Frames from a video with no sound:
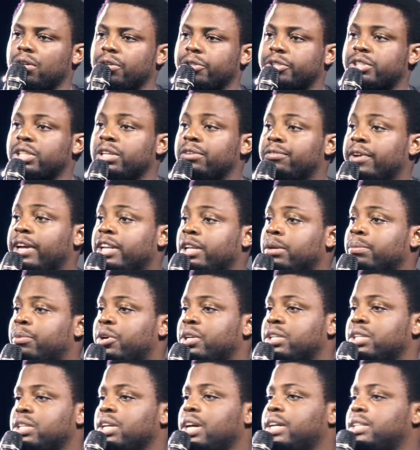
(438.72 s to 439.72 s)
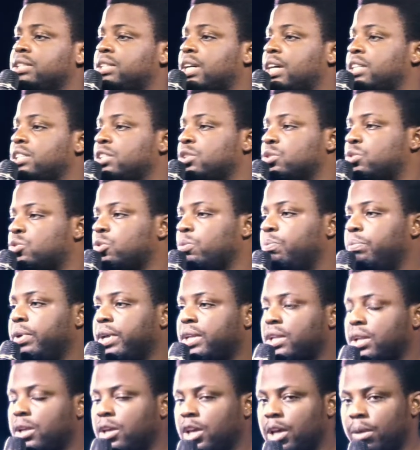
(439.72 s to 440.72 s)
You see, if anybody entered into
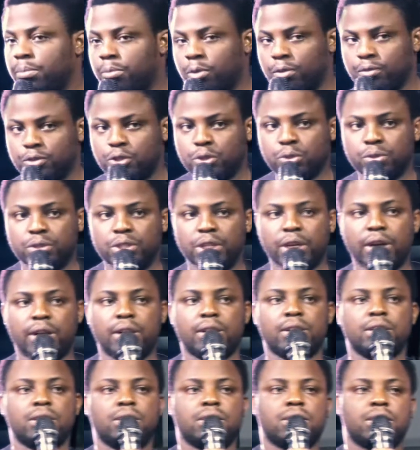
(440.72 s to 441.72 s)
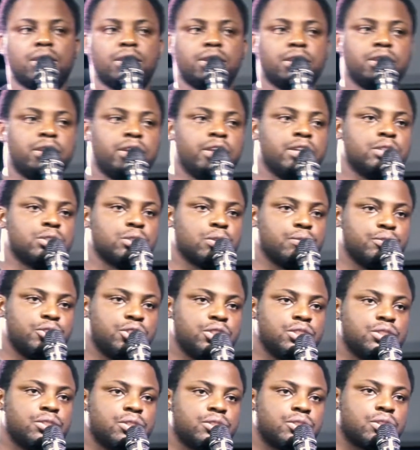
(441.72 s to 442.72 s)
Bethlehem of Judea in the days of
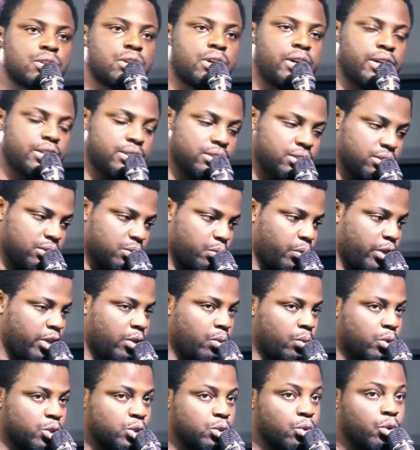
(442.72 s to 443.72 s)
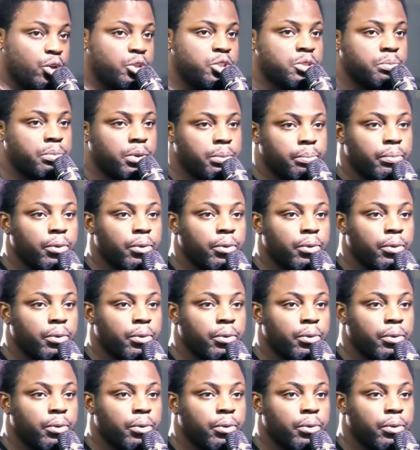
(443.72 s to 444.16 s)
Jesus Christ when he was going to be